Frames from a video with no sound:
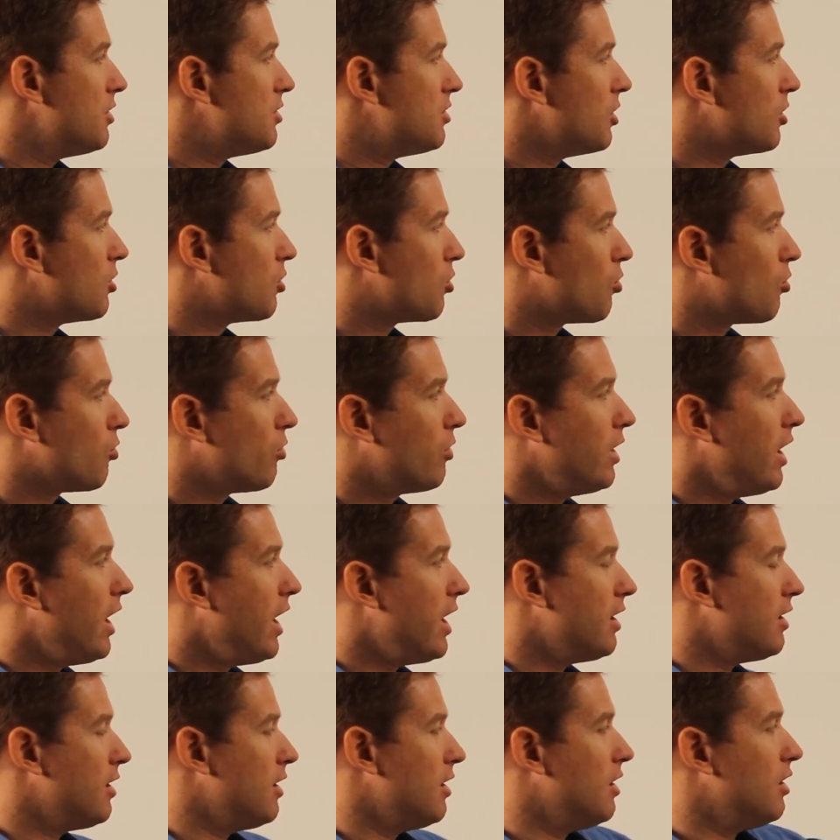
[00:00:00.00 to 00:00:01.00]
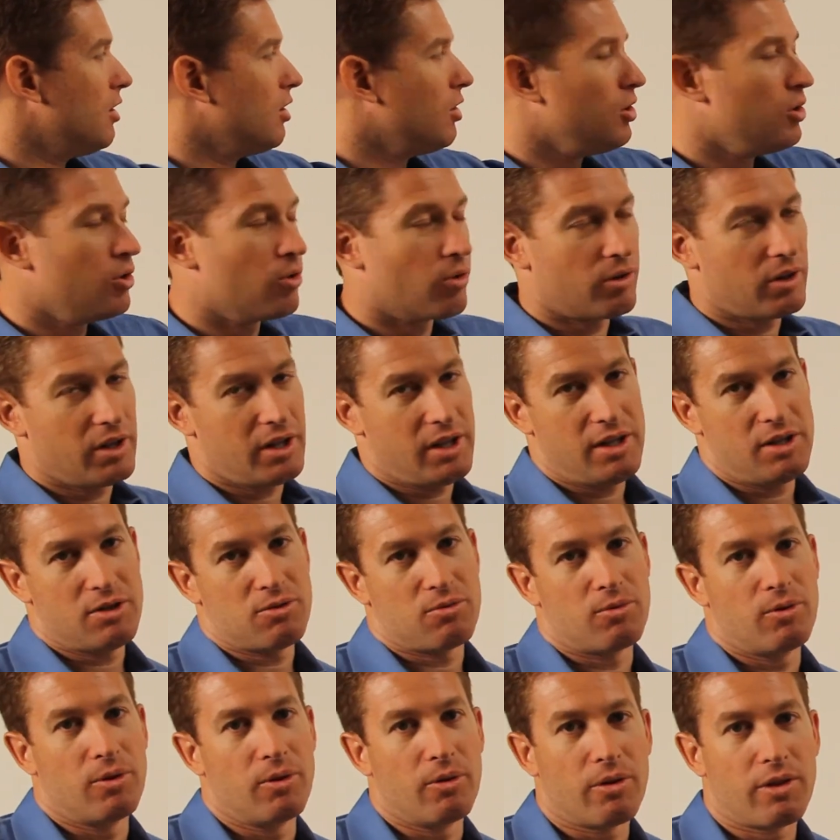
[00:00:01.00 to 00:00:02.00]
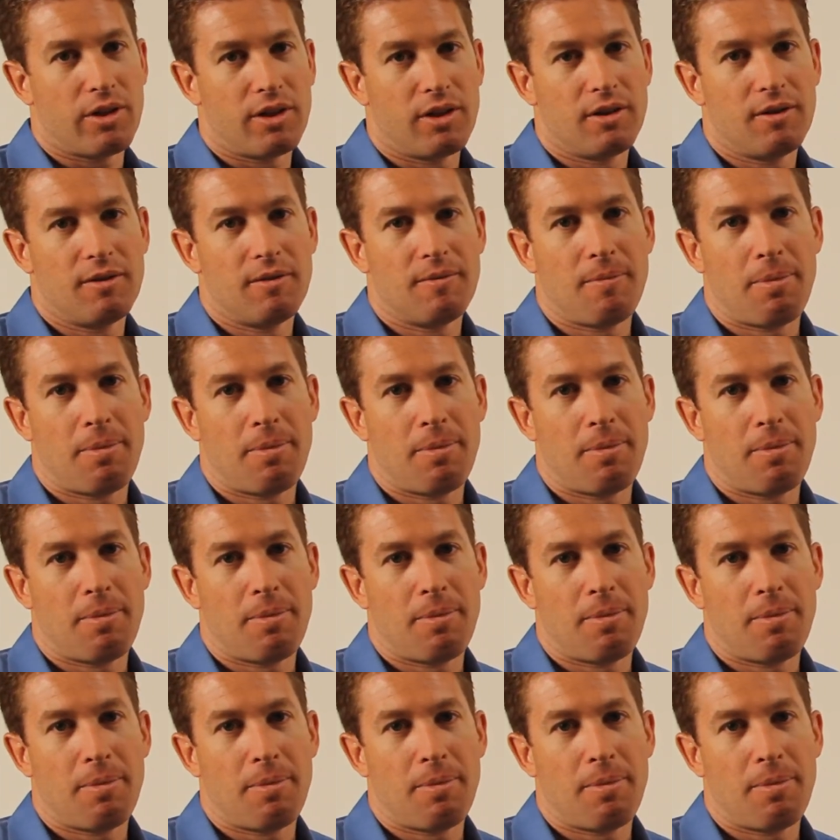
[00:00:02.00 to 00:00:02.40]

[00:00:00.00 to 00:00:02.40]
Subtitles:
to create your E-truth.